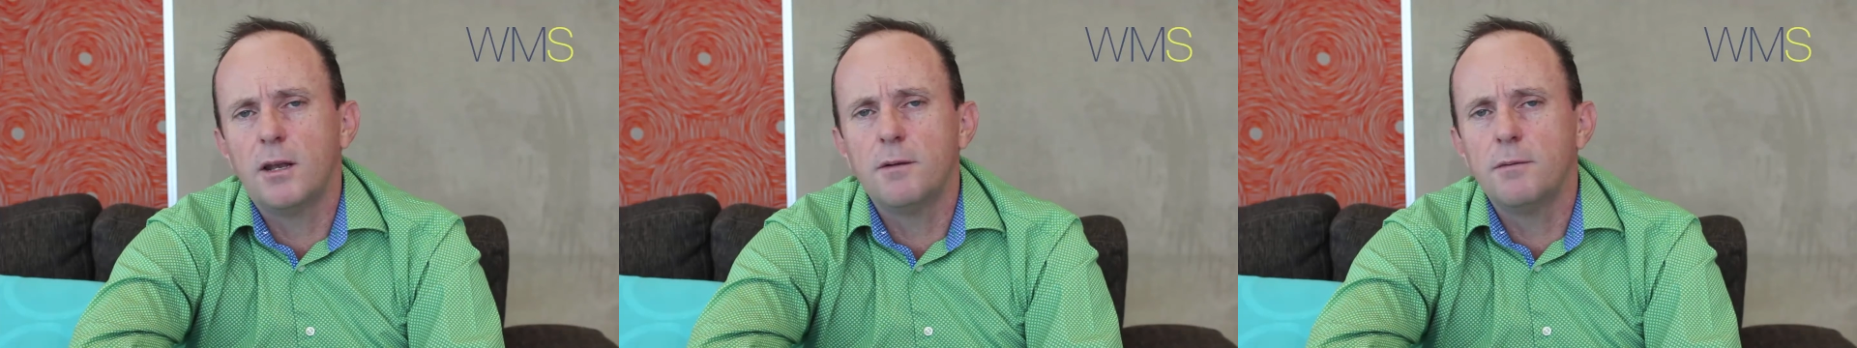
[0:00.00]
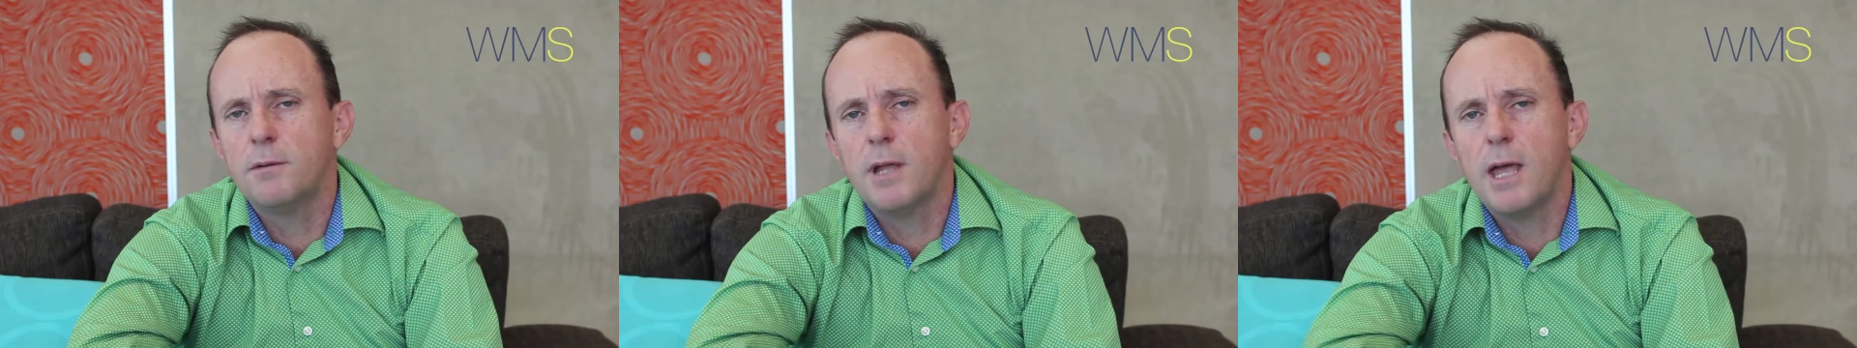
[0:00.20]

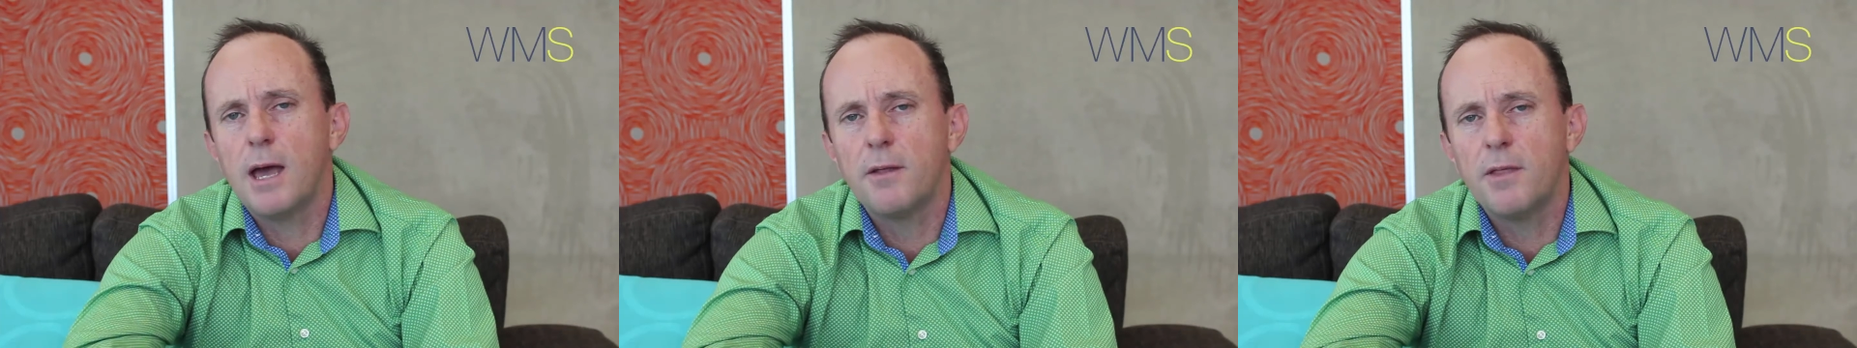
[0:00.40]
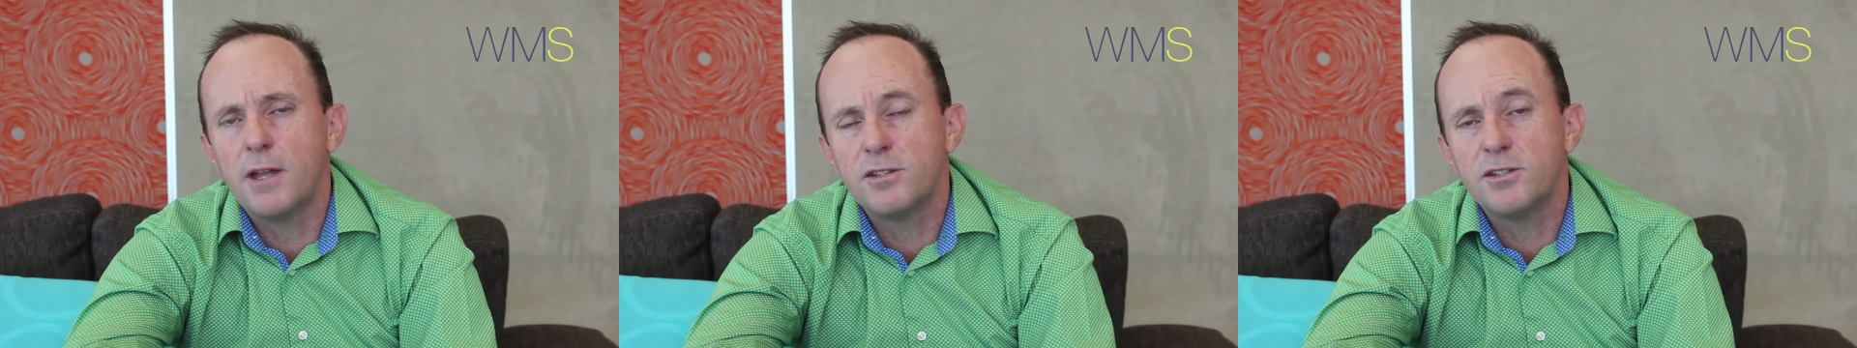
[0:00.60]
and
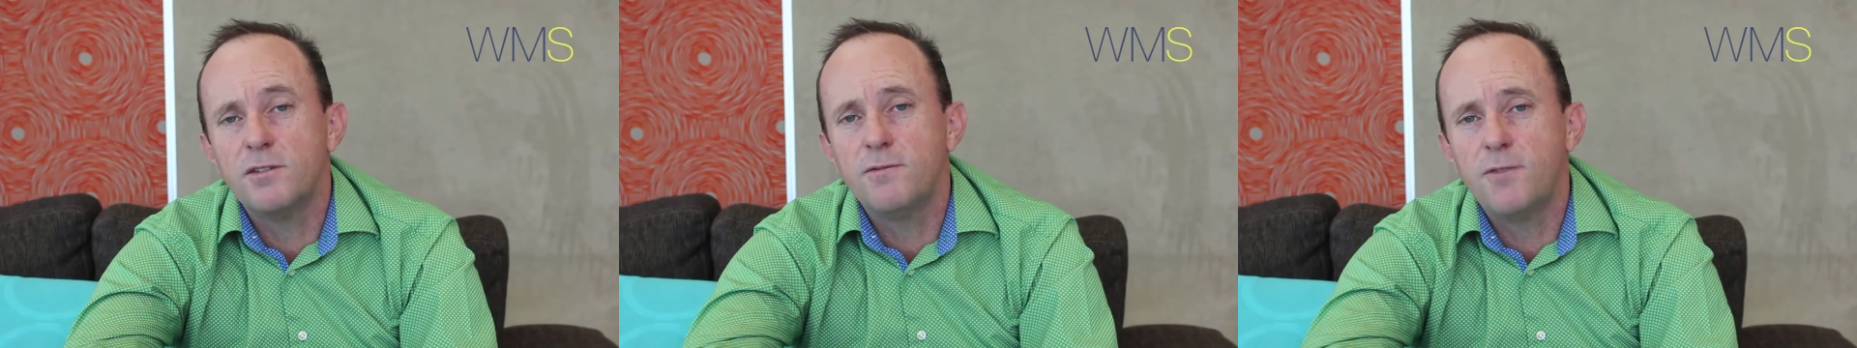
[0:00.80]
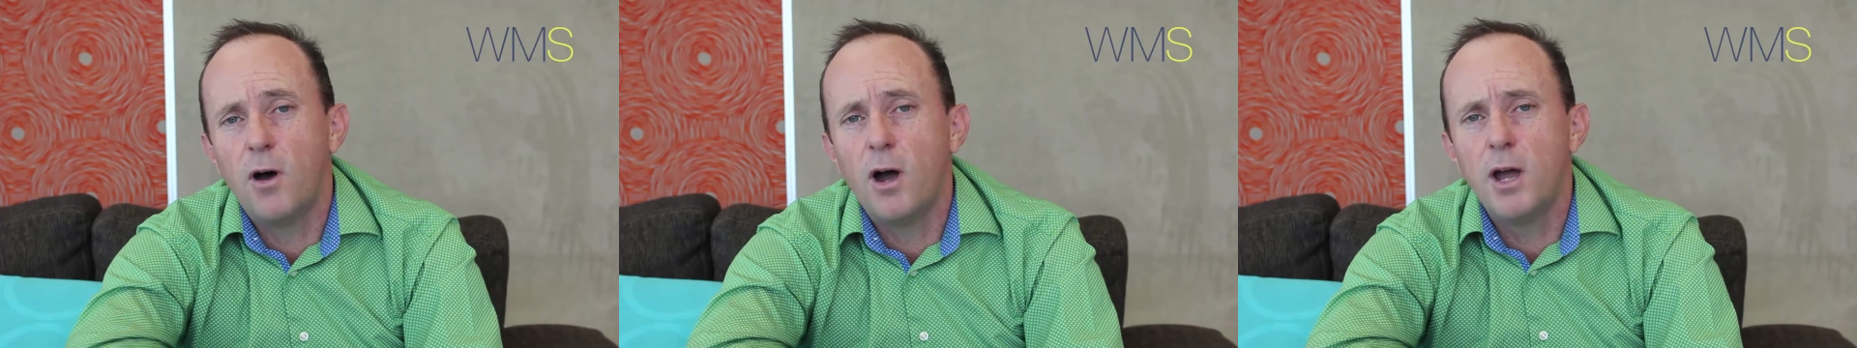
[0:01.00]
how that's
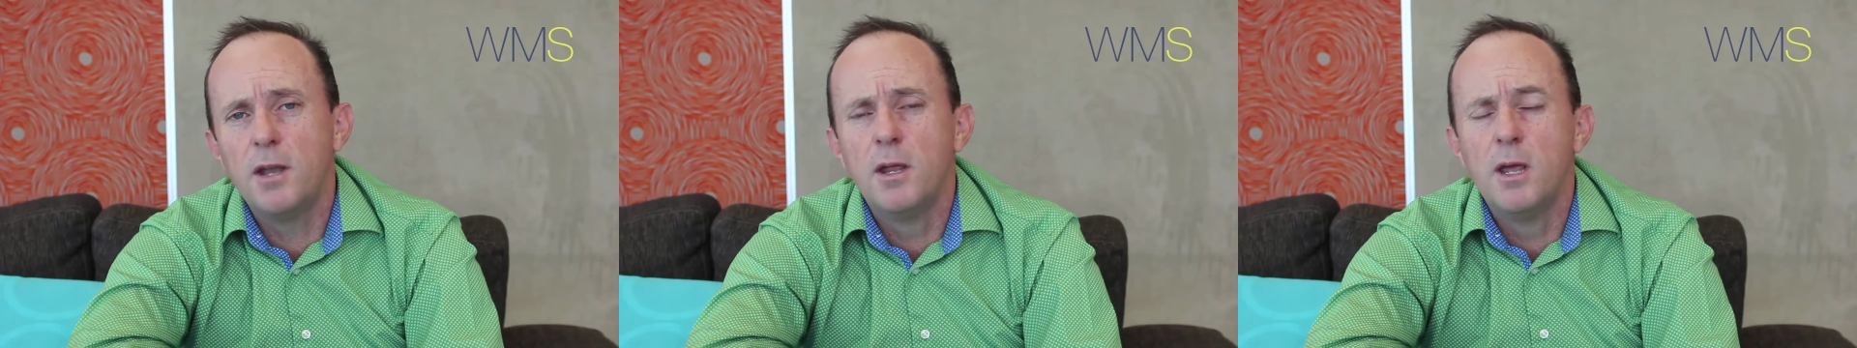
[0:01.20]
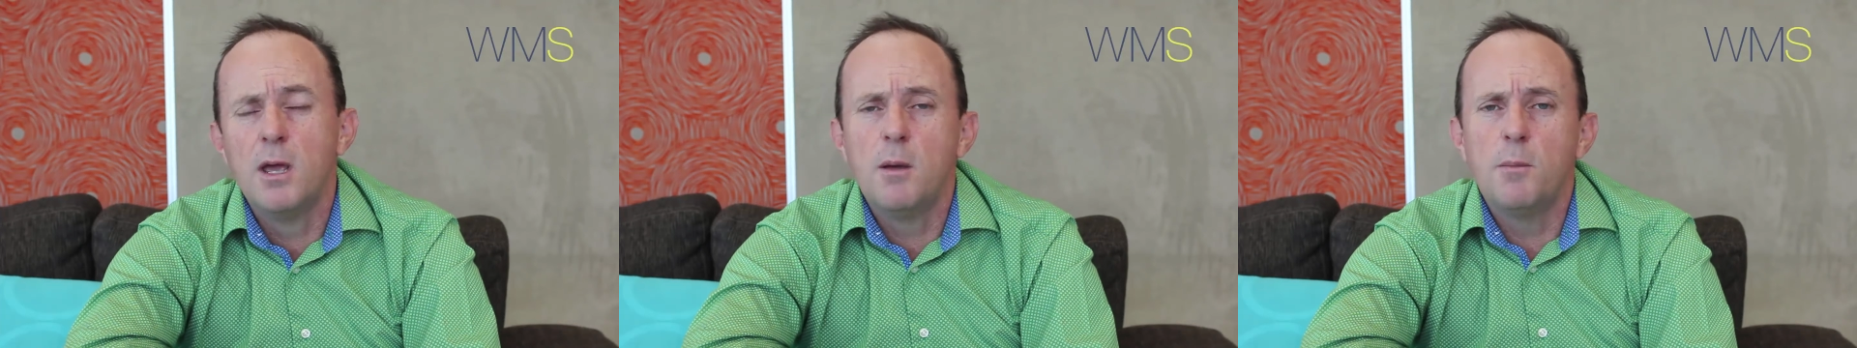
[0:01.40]
defined,